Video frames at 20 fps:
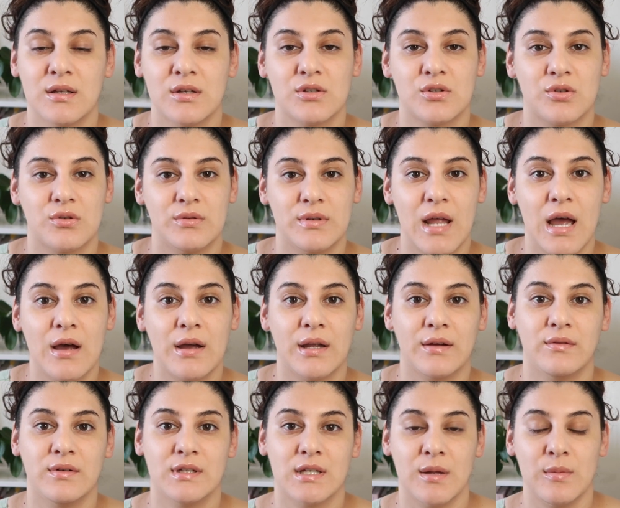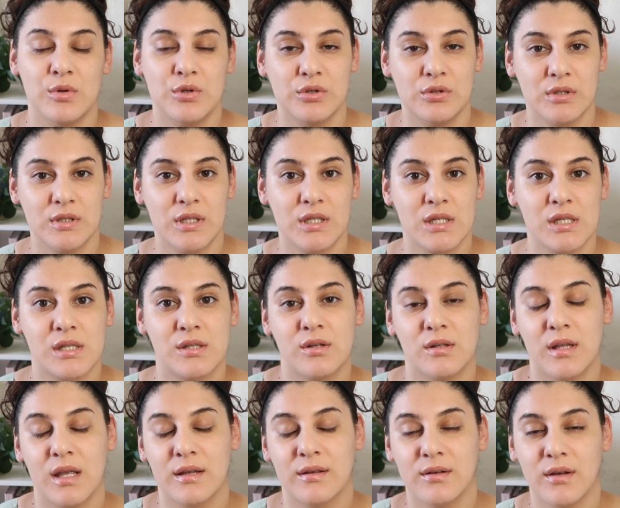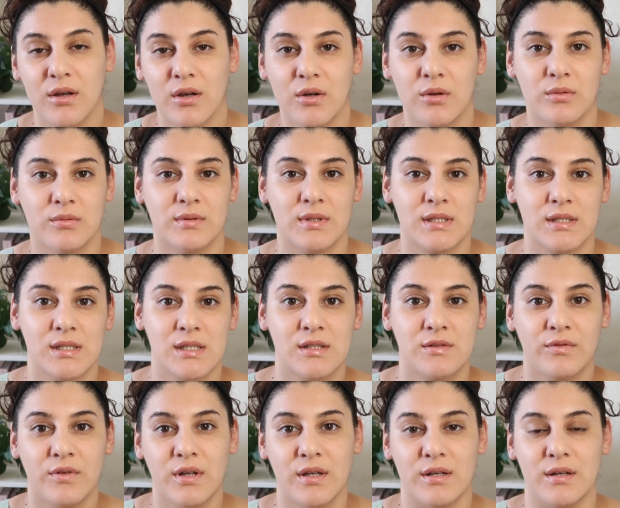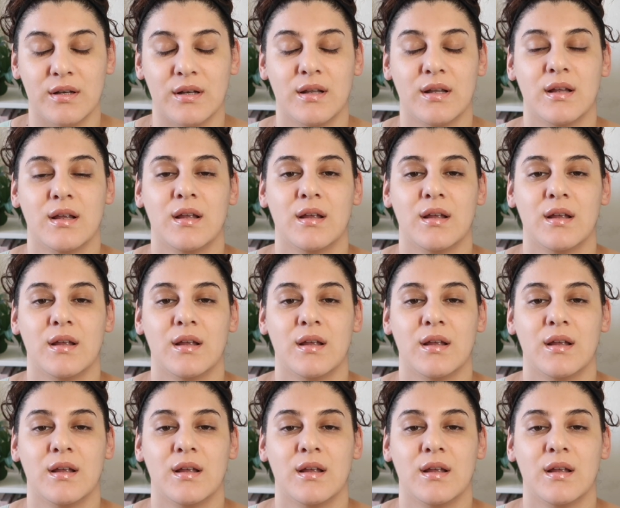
So now every time you do the dishes, you're like, oh, this is fun.